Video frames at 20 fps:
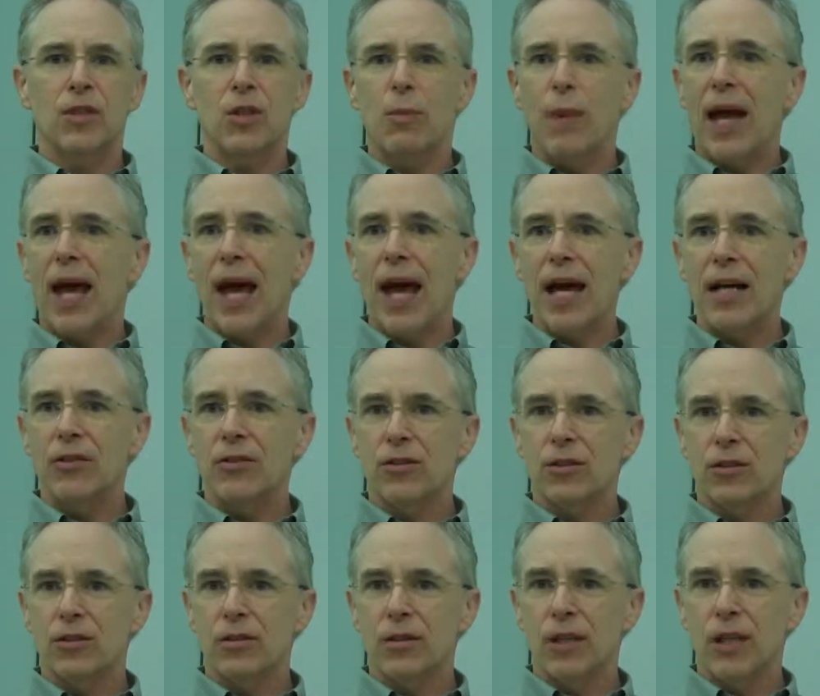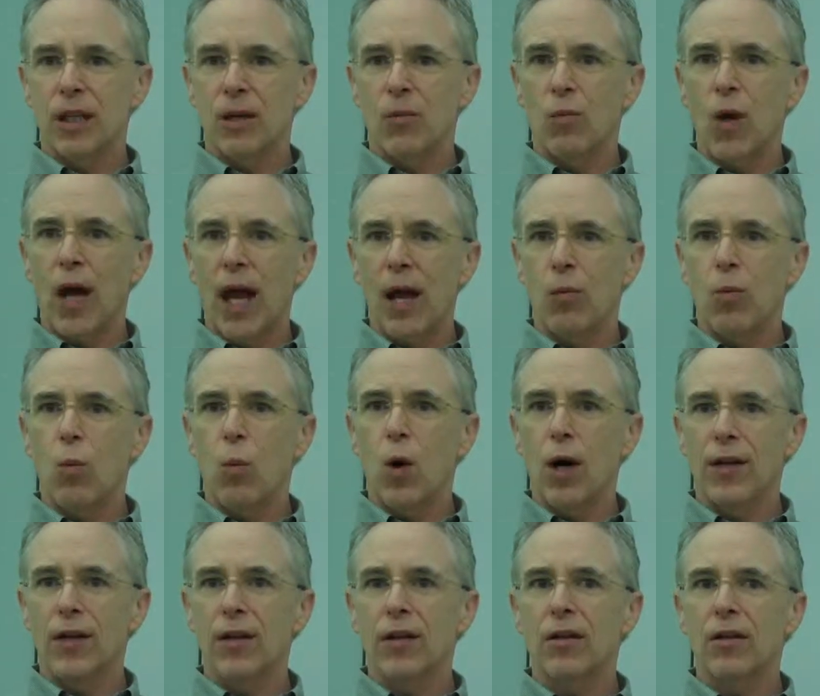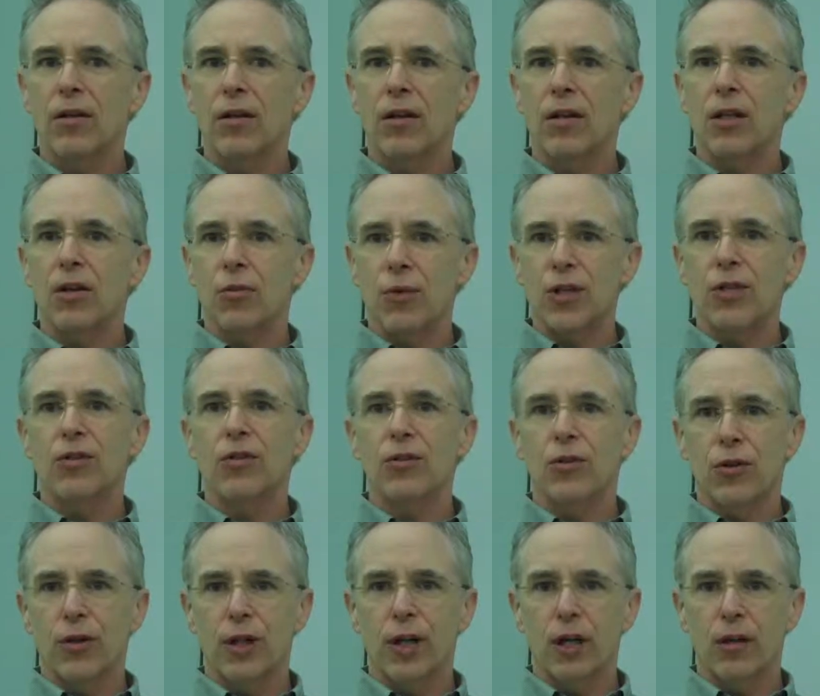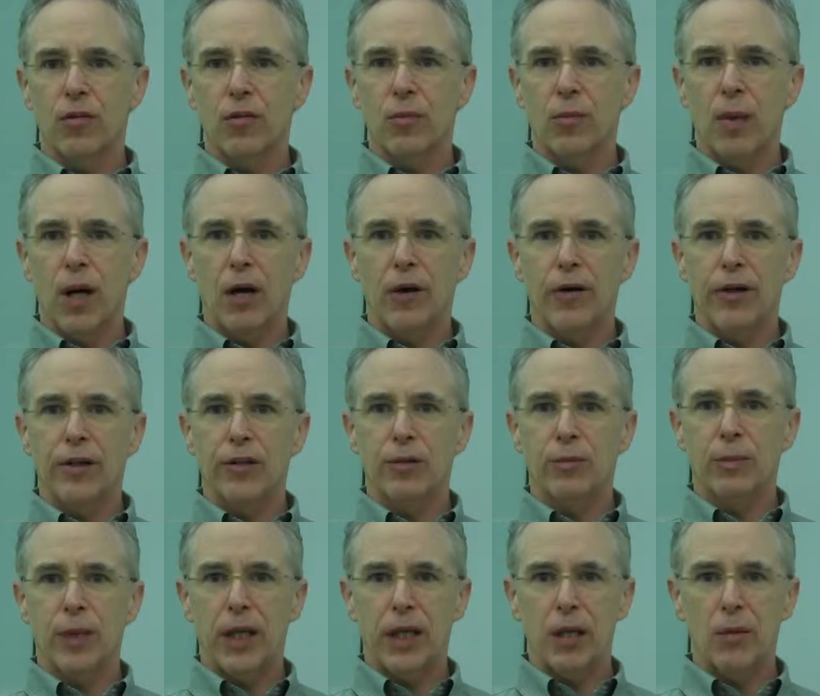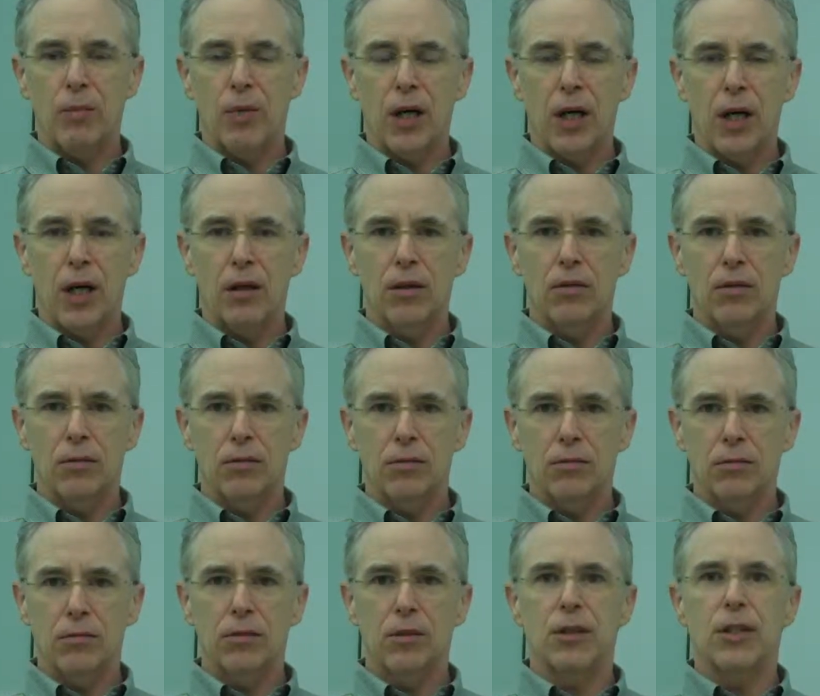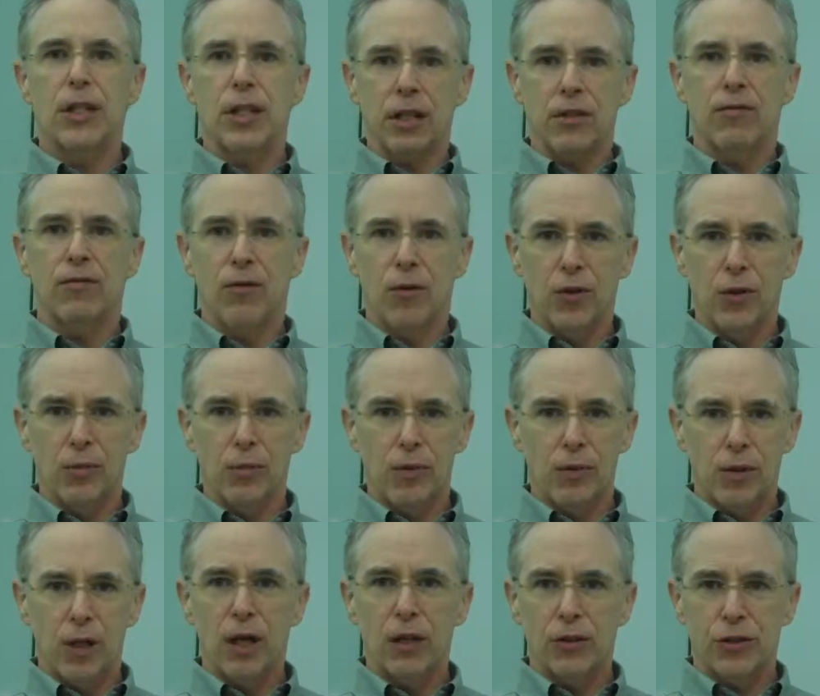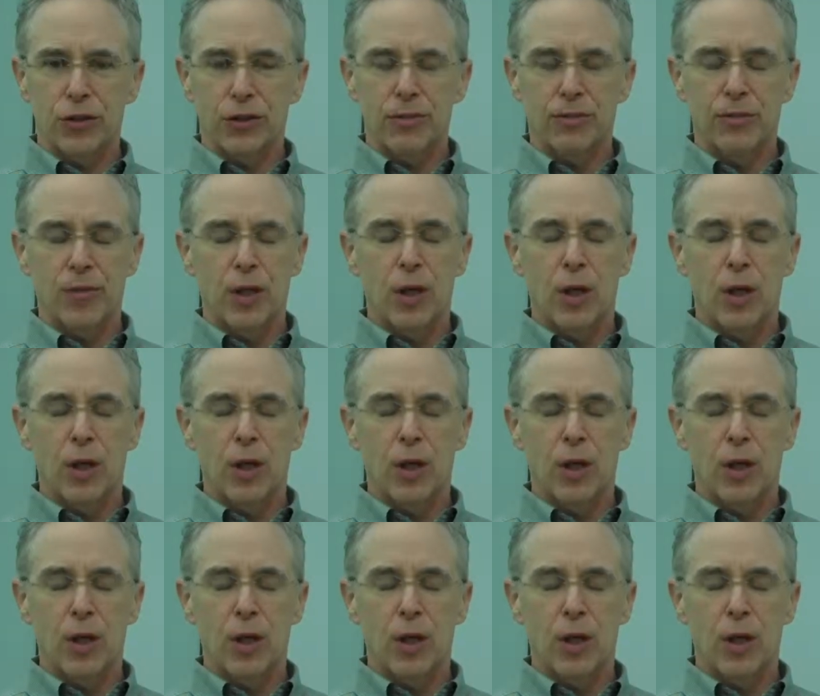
the past and what the original choreographer Marius Petipa did for the production.